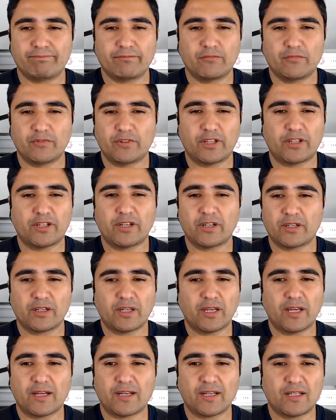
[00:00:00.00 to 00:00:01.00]
they didn't
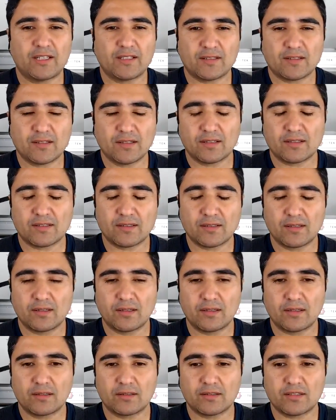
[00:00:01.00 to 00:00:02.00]
had any
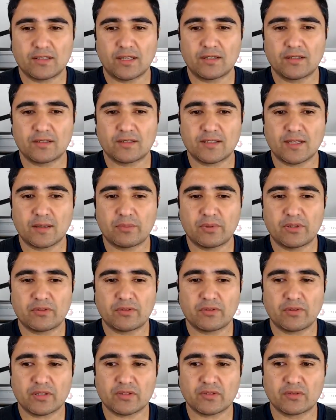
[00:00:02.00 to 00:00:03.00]
standard step and
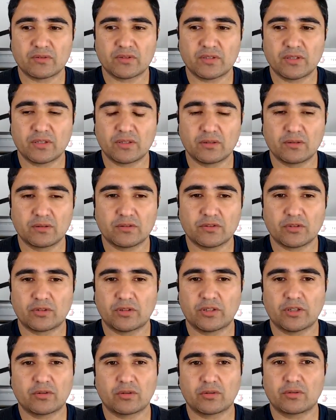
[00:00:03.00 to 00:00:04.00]
direction signal, so
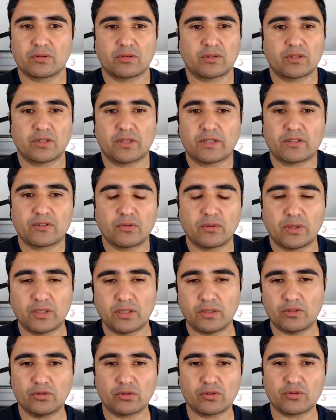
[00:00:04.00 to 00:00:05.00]
they couldn't connect to any
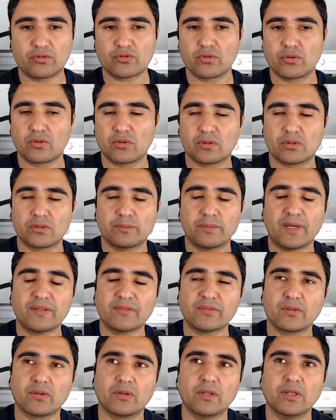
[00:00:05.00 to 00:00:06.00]
new controller of the
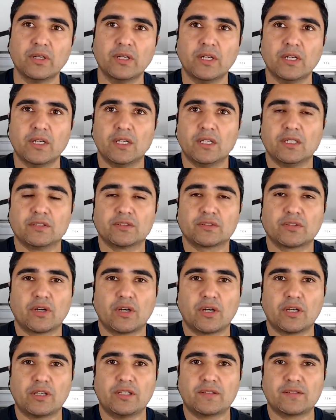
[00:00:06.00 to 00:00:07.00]
Meso.
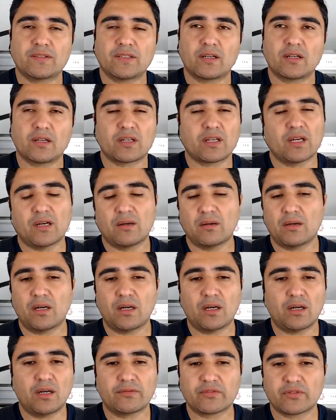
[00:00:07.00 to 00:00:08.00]
So he said, okay,
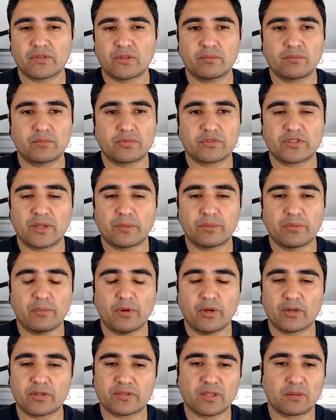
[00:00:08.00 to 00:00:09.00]
I have some stepper
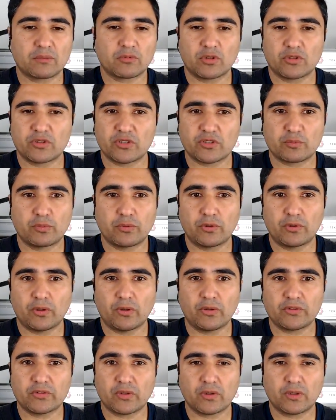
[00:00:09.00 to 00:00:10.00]
motors, I'm going to just put
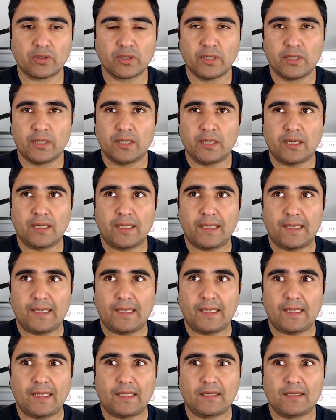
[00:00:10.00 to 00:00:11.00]
those on.
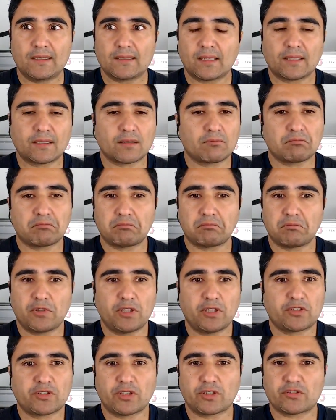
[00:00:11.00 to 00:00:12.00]
And he's like,
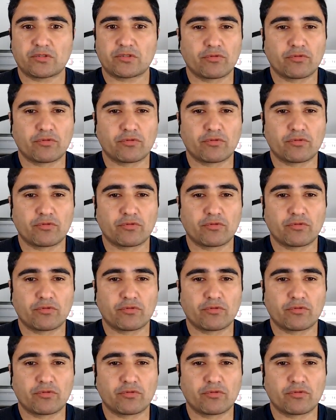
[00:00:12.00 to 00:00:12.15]
it's